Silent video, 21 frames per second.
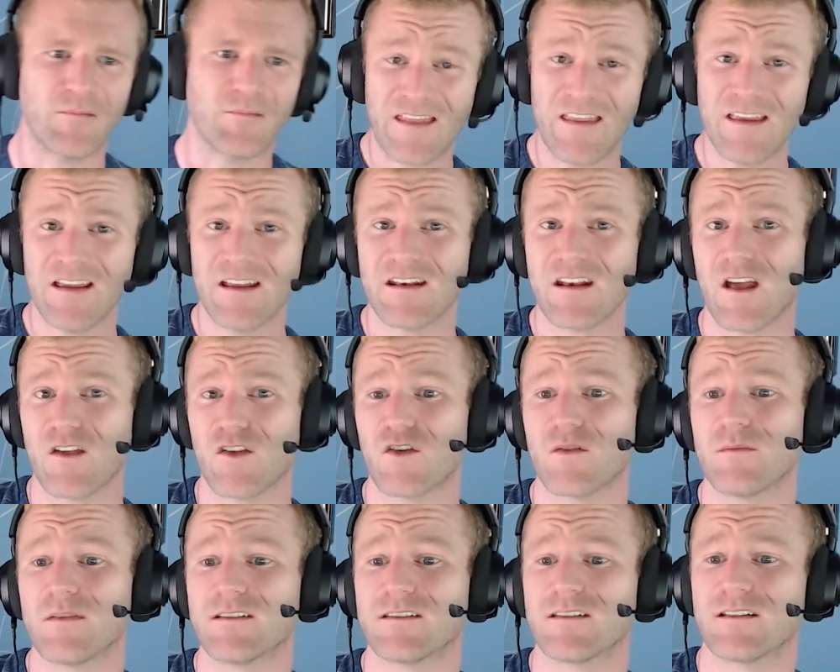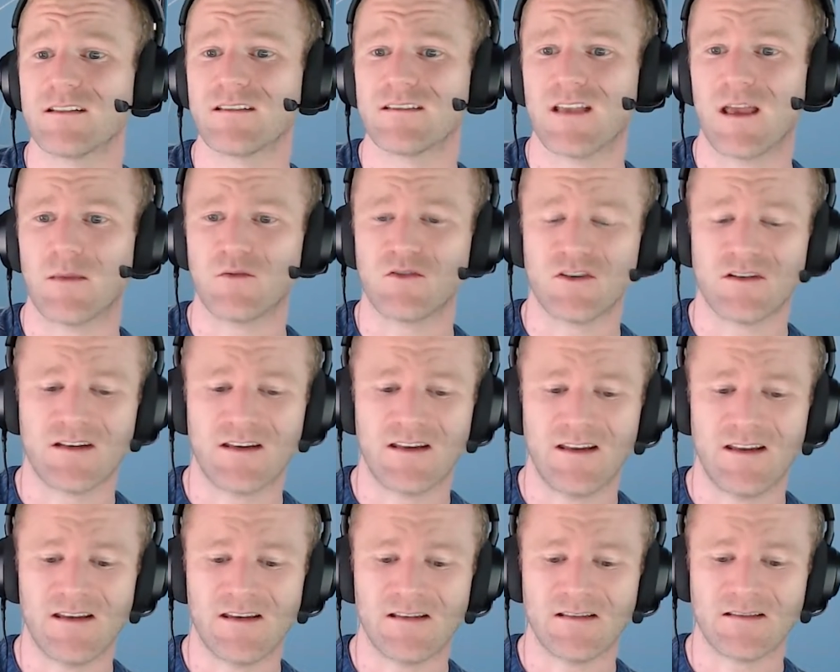I think another misconception
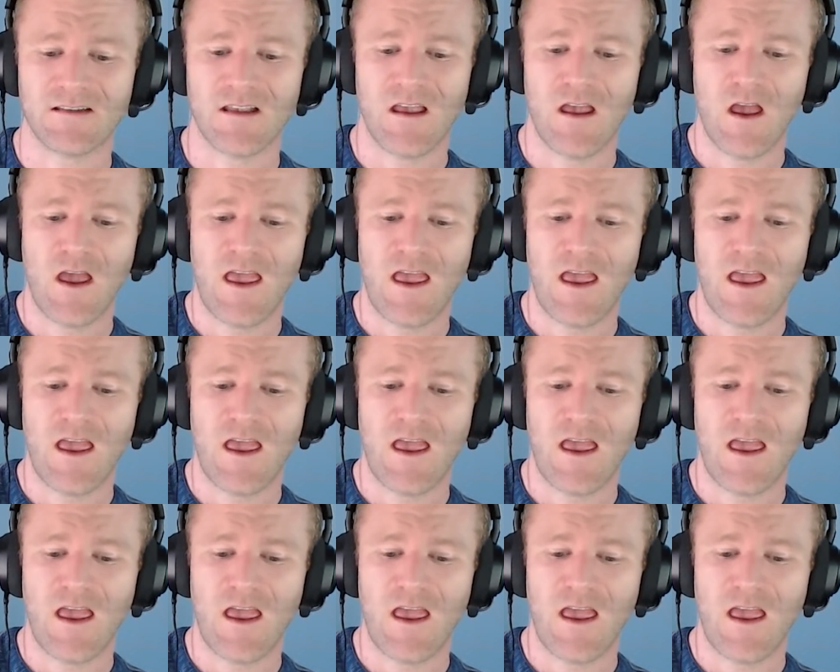is